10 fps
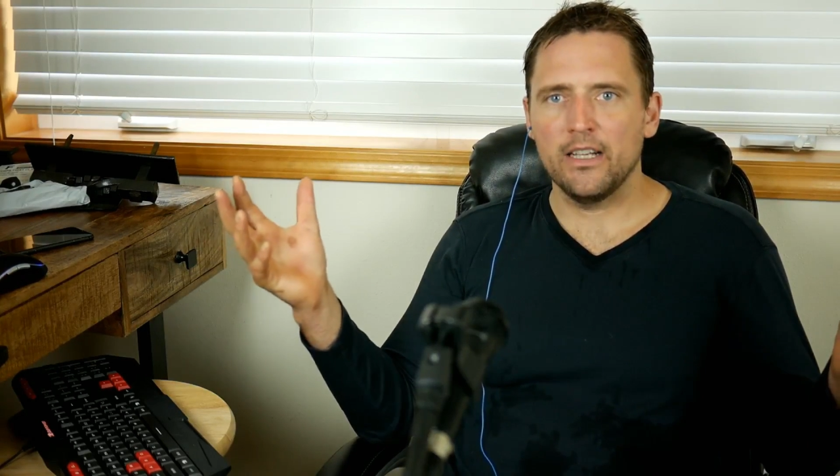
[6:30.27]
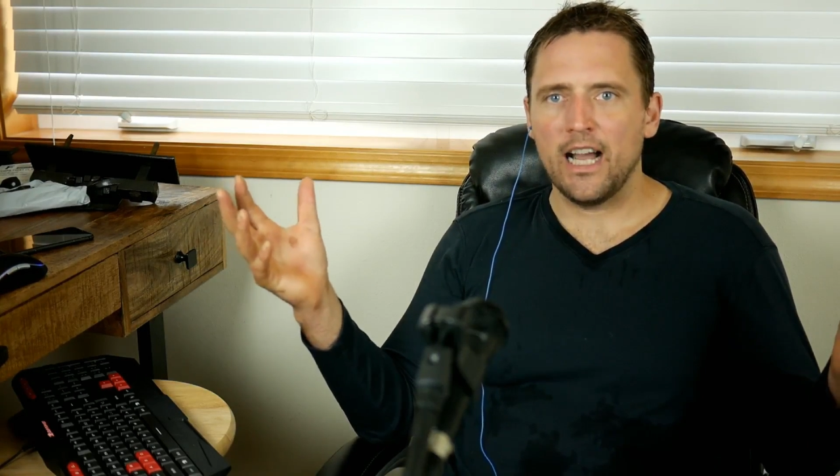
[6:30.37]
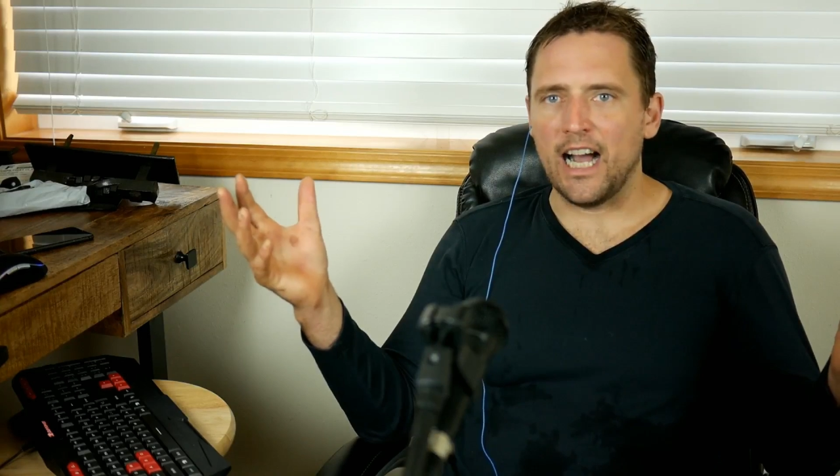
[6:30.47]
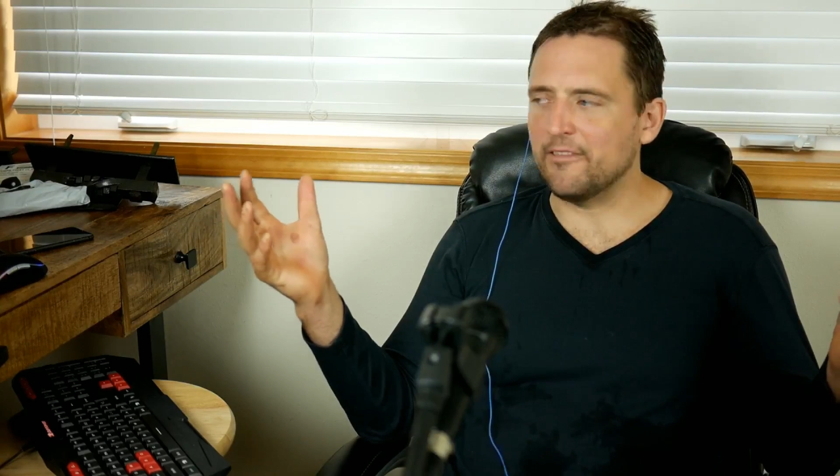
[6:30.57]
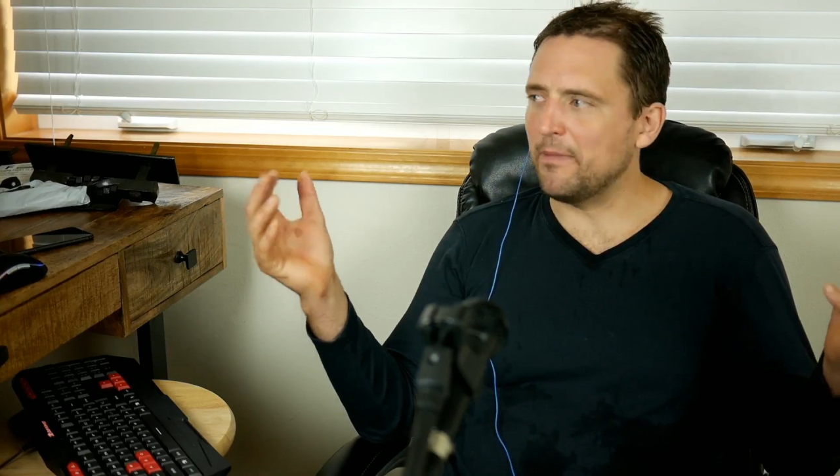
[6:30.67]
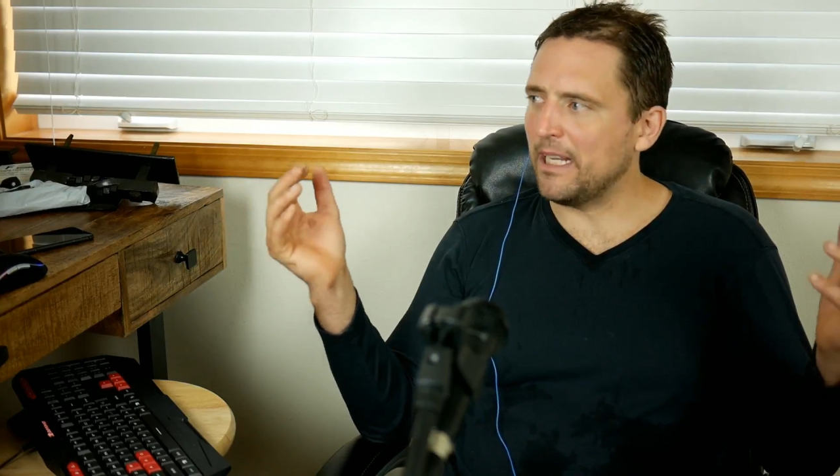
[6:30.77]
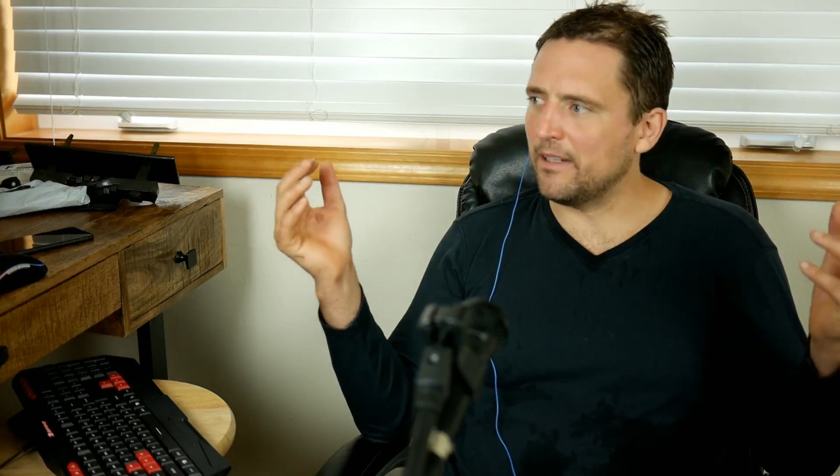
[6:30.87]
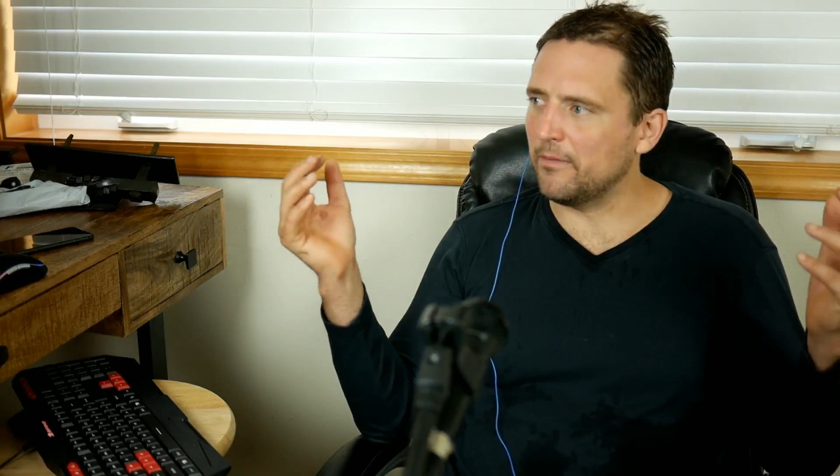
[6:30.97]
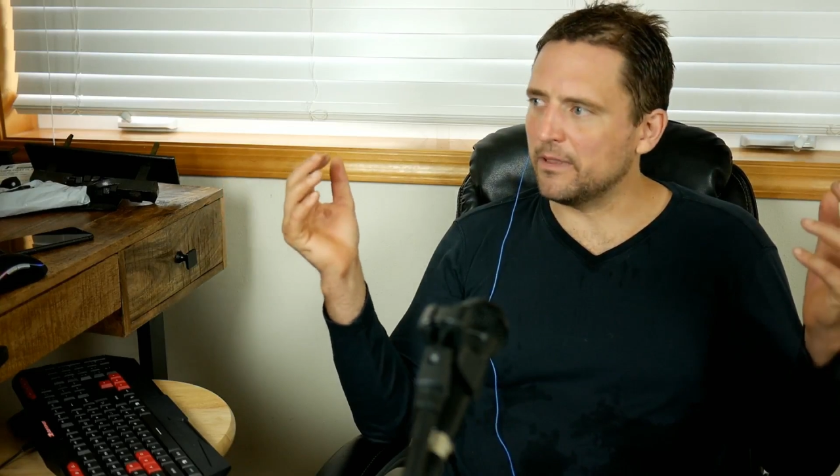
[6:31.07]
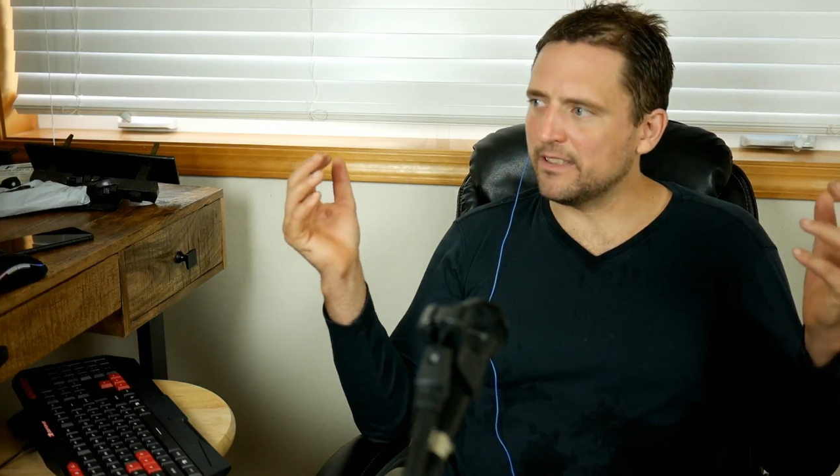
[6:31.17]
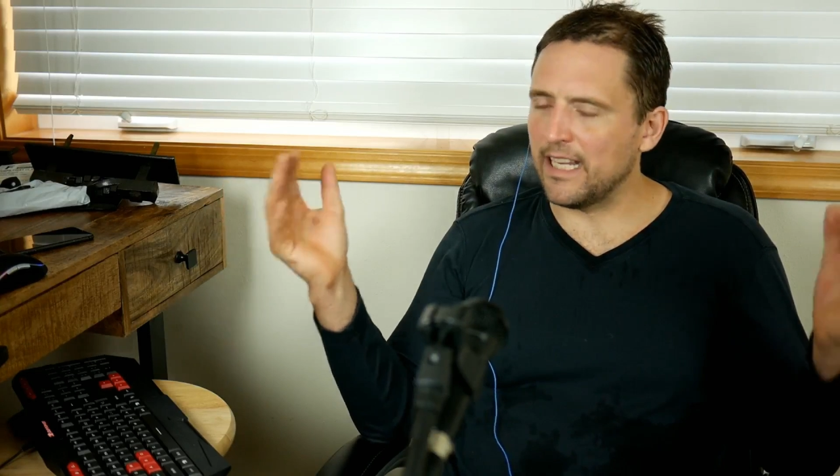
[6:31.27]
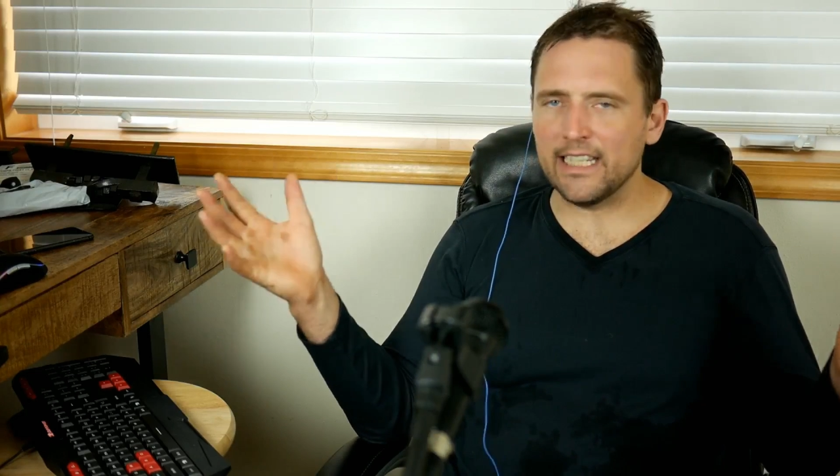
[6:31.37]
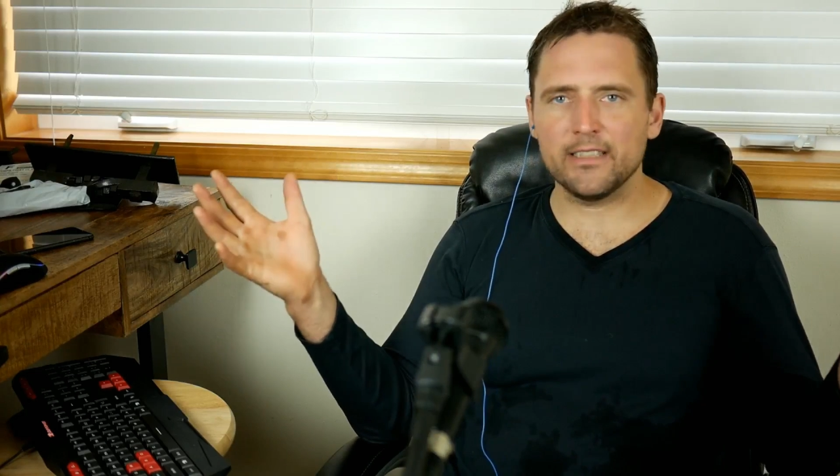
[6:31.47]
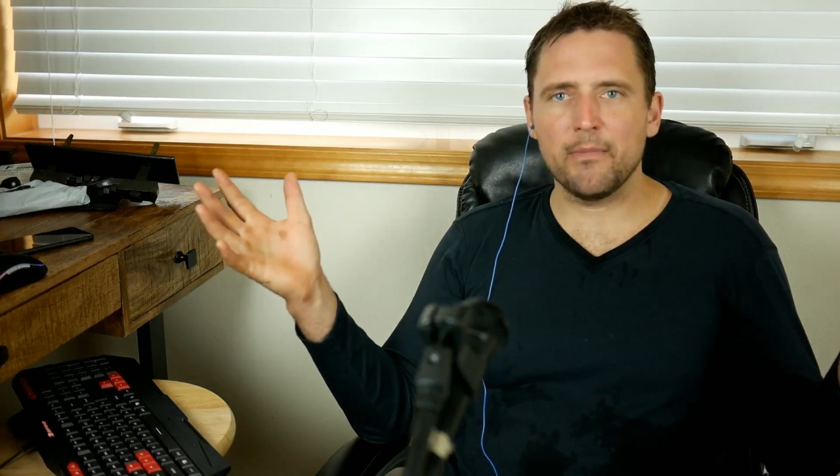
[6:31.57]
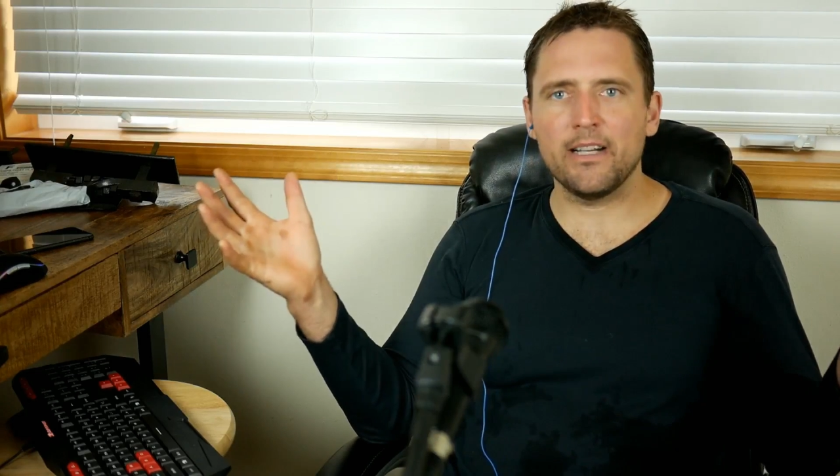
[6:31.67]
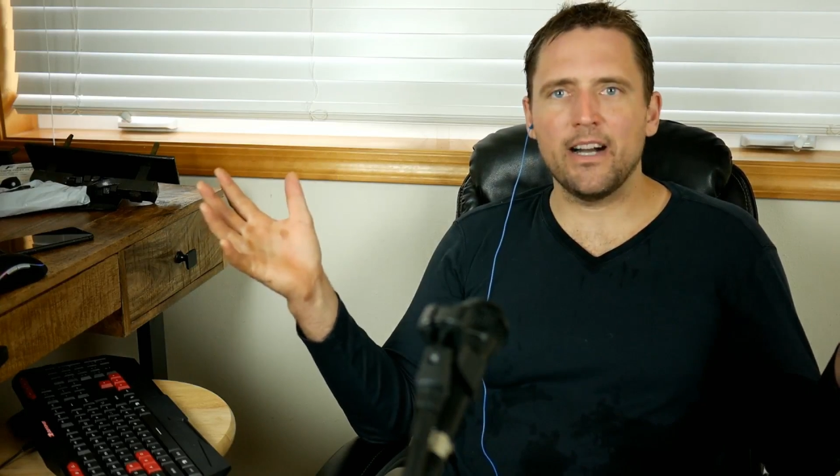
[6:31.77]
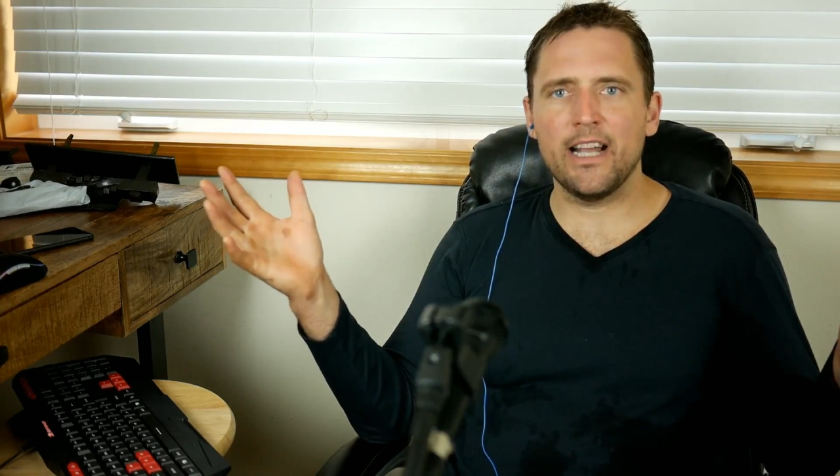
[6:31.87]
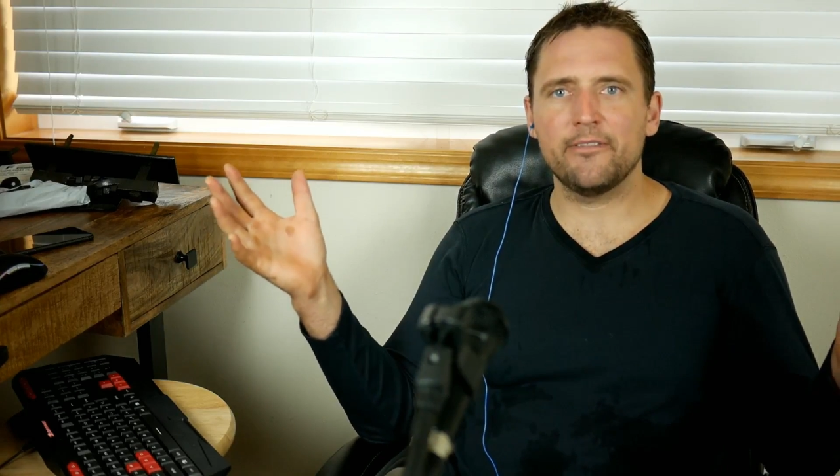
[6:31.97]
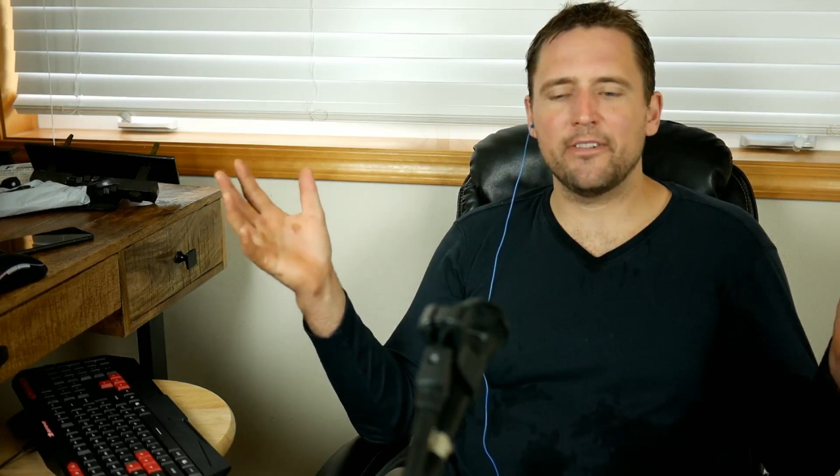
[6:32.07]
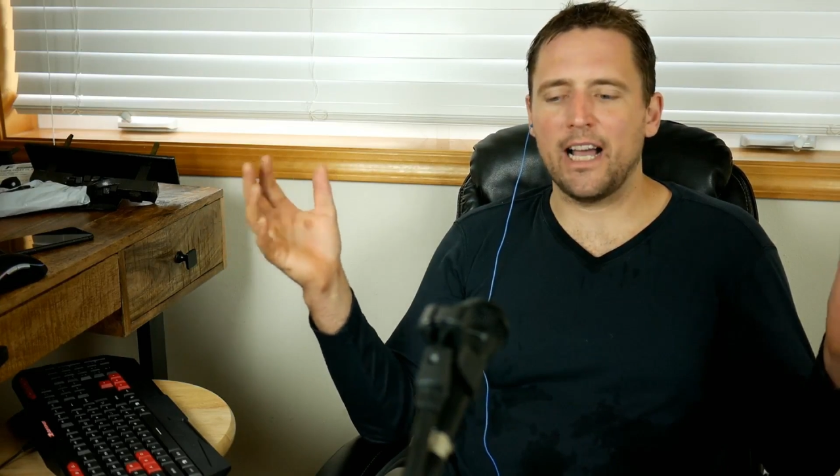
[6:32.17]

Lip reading: I've made mistakes in my life.